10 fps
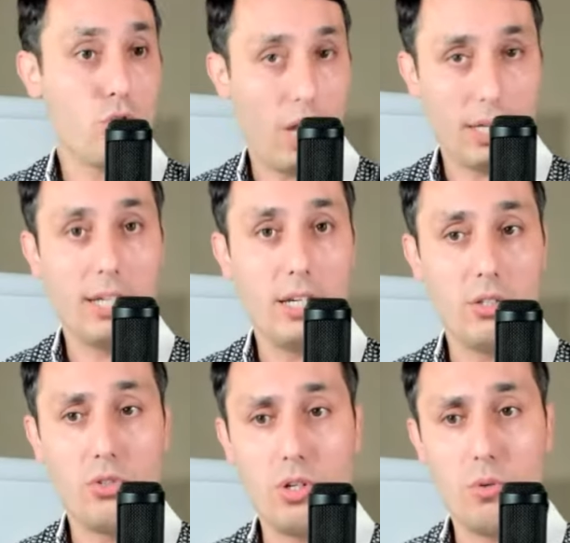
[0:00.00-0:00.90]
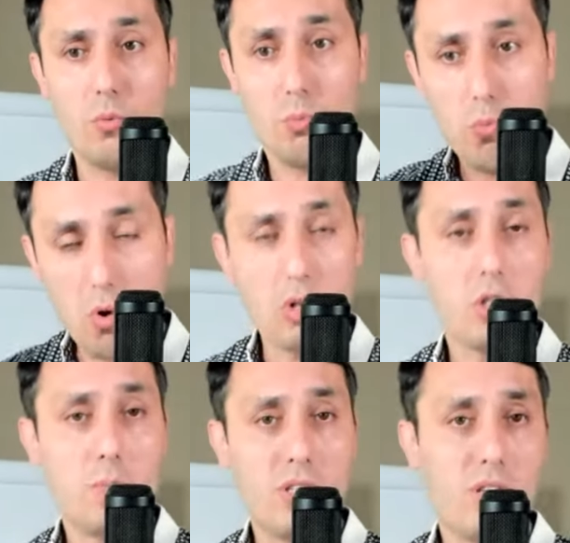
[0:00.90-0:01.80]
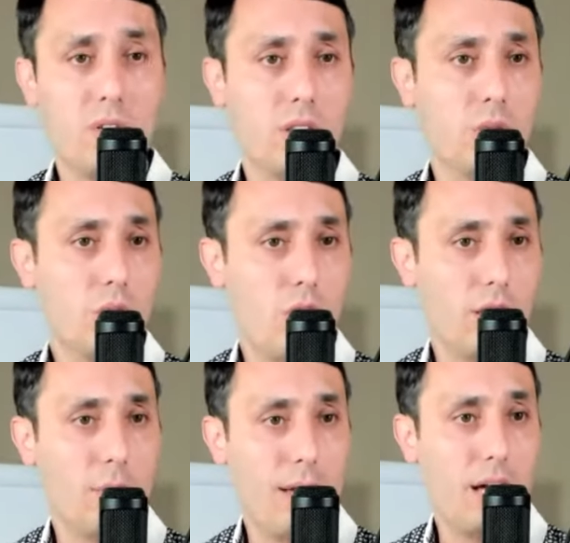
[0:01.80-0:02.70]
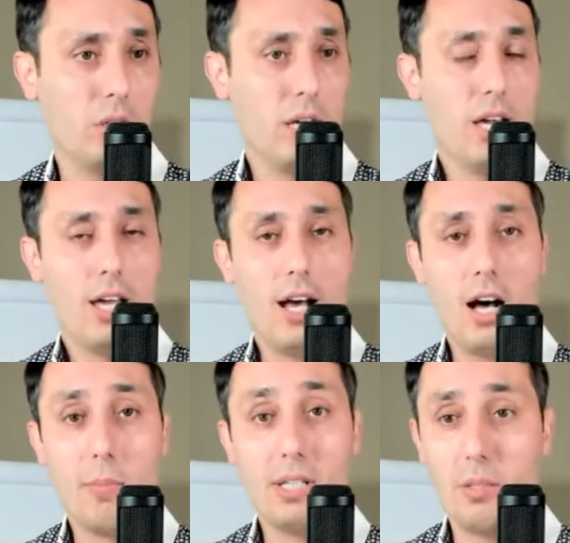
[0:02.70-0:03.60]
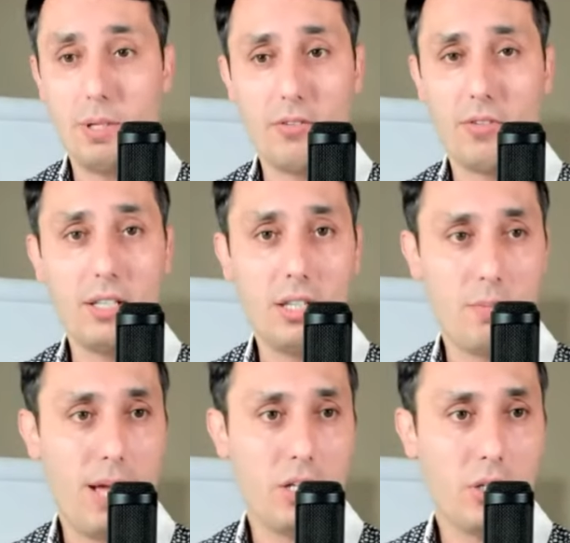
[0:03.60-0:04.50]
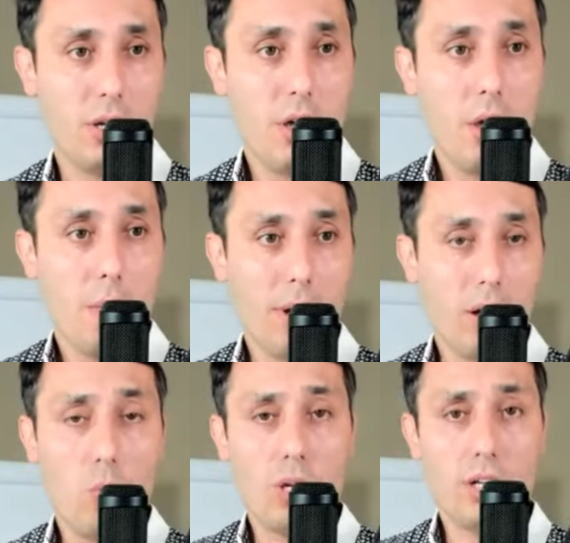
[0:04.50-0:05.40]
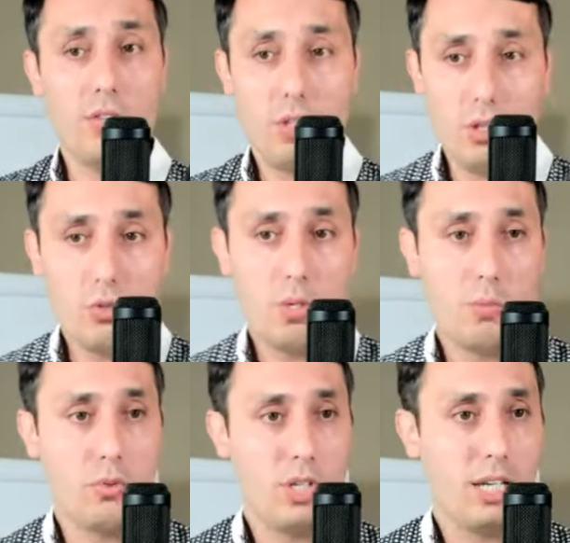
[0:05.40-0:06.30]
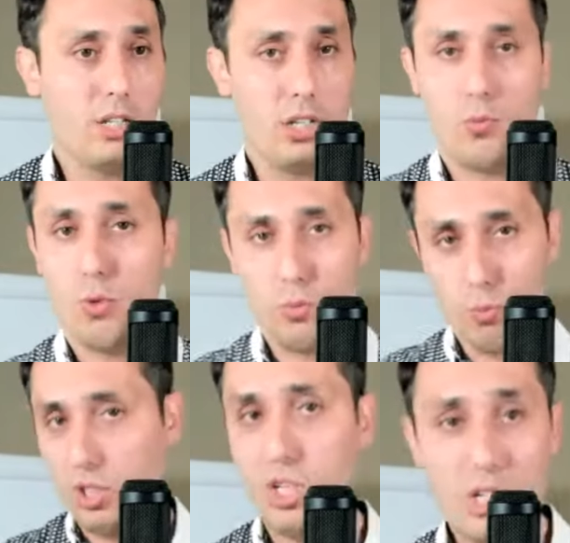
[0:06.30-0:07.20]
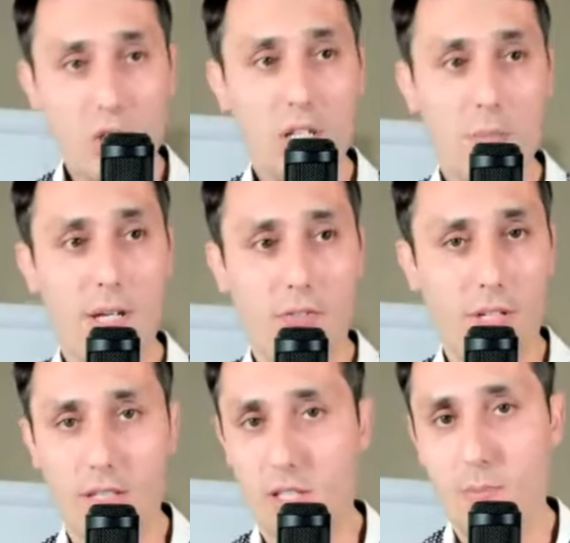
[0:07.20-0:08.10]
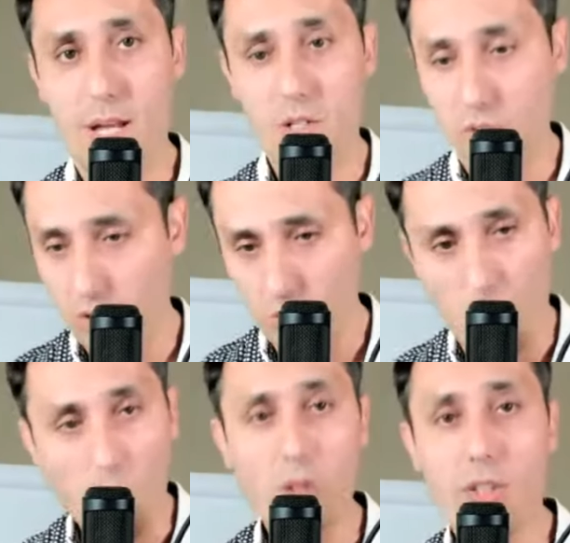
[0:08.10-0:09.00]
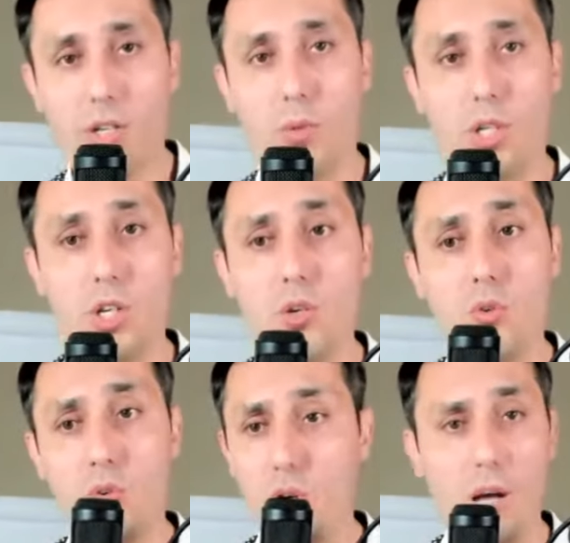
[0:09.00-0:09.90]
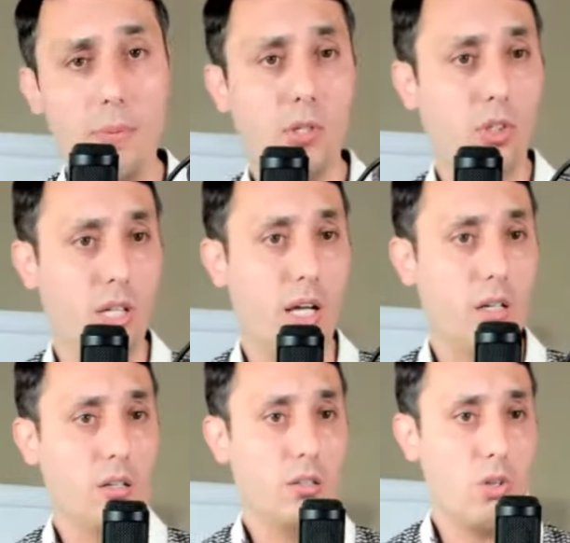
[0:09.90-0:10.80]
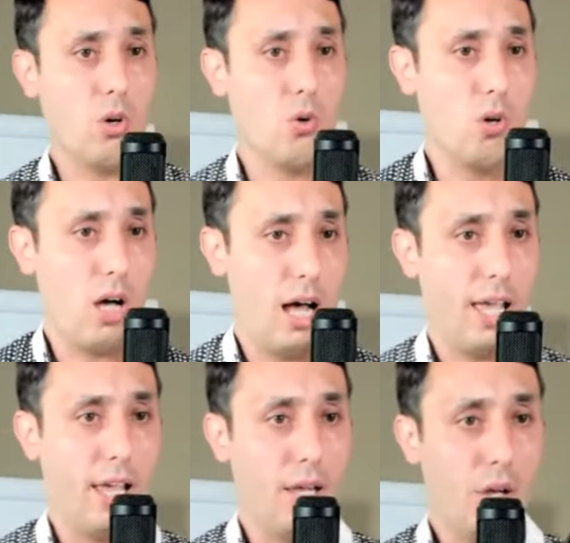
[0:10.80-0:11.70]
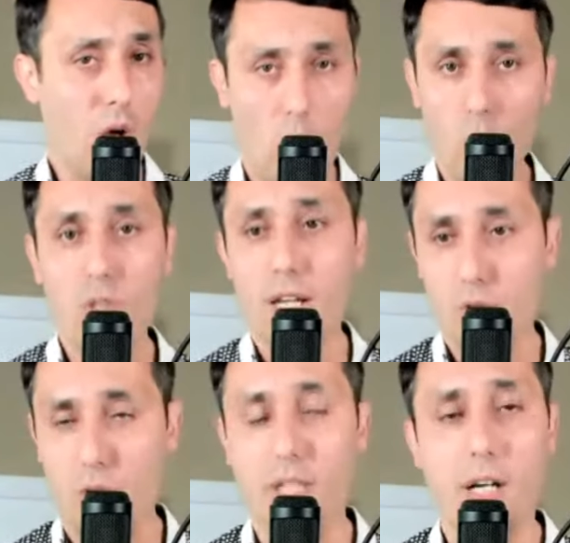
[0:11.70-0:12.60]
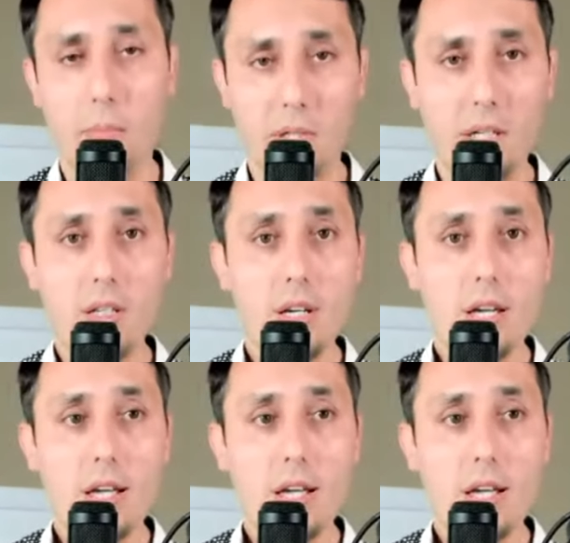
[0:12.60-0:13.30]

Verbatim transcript: trucking industry. More specifically, we talk about uh, independent freight dispatching. But I don't want to confuse people saying just we, we teach independent freight dispatching. This is the only thing we do. No, absolutely not. So I owned a trucking company